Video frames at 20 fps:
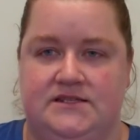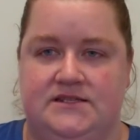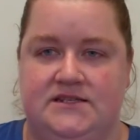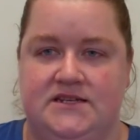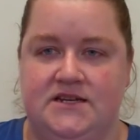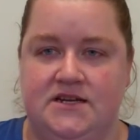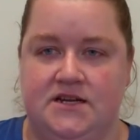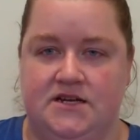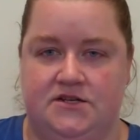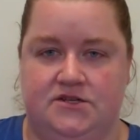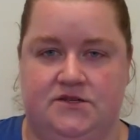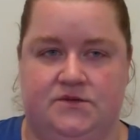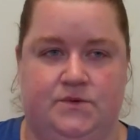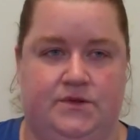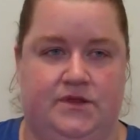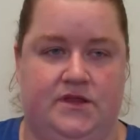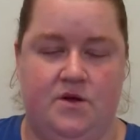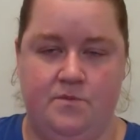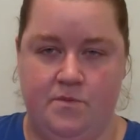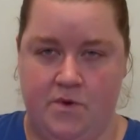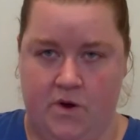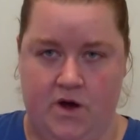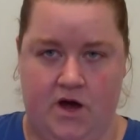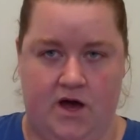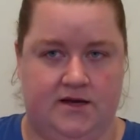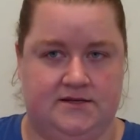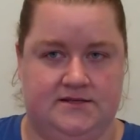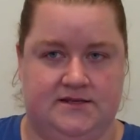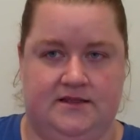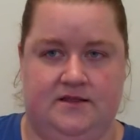teenagers with their
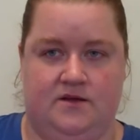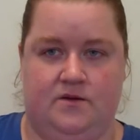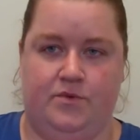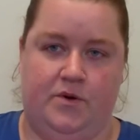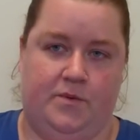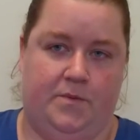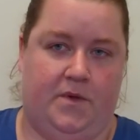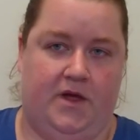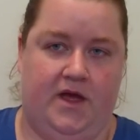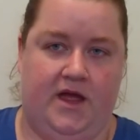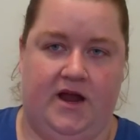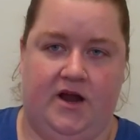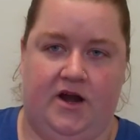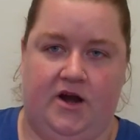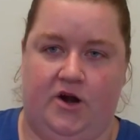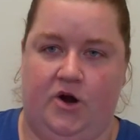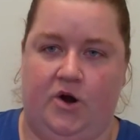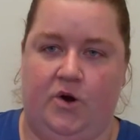mohawks and their purple hair